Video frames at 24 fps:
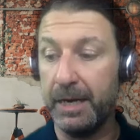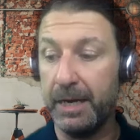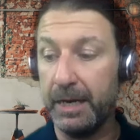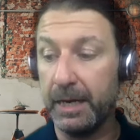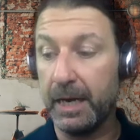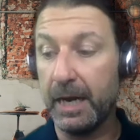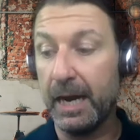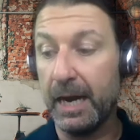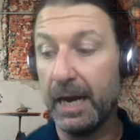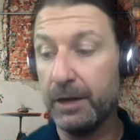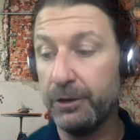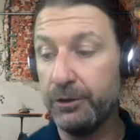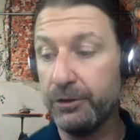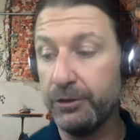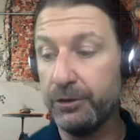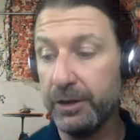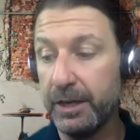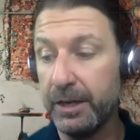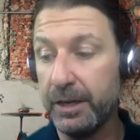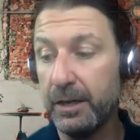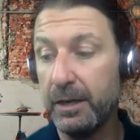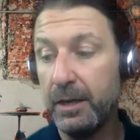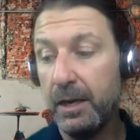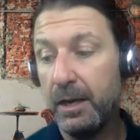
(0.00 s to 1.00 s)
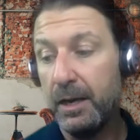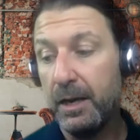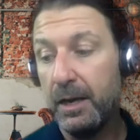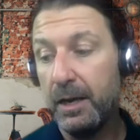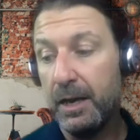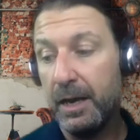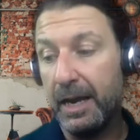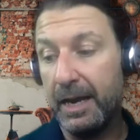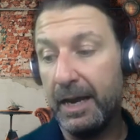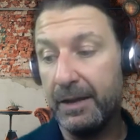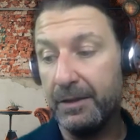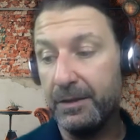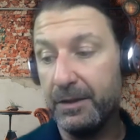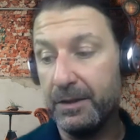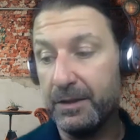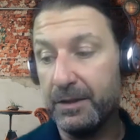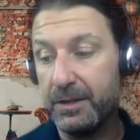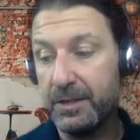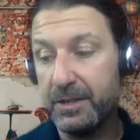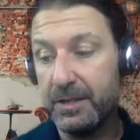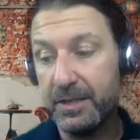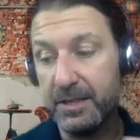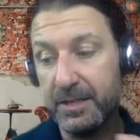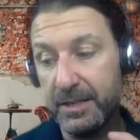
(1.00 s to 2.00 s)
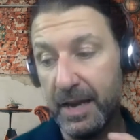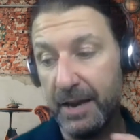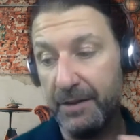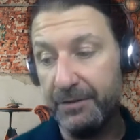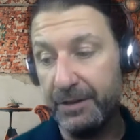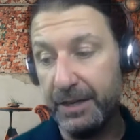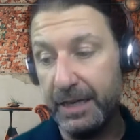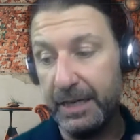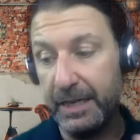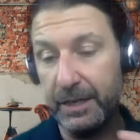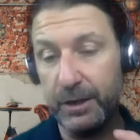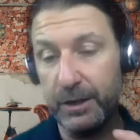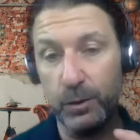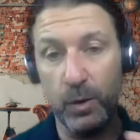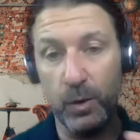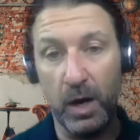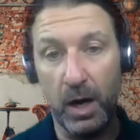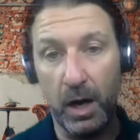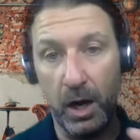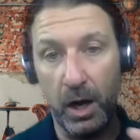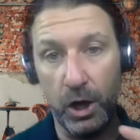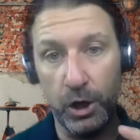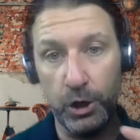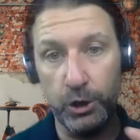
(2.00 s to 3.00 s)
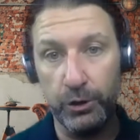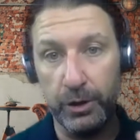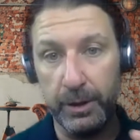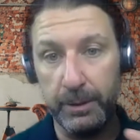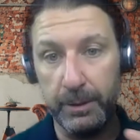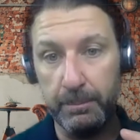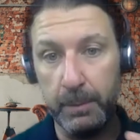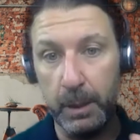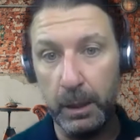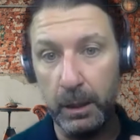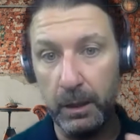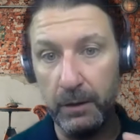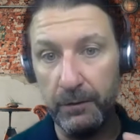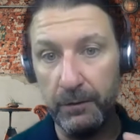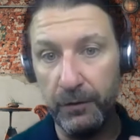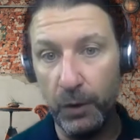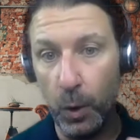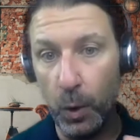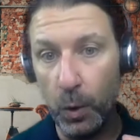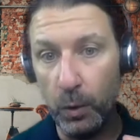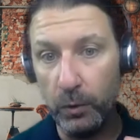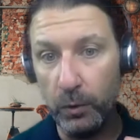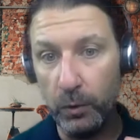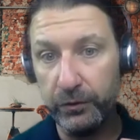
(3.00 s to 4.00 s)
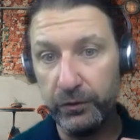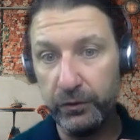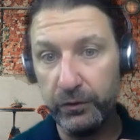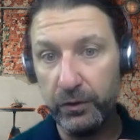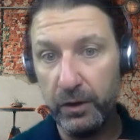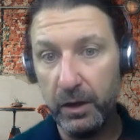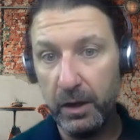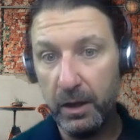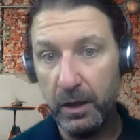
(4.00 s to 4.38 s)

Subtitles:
mitochondria and the 70 to 100 millivolts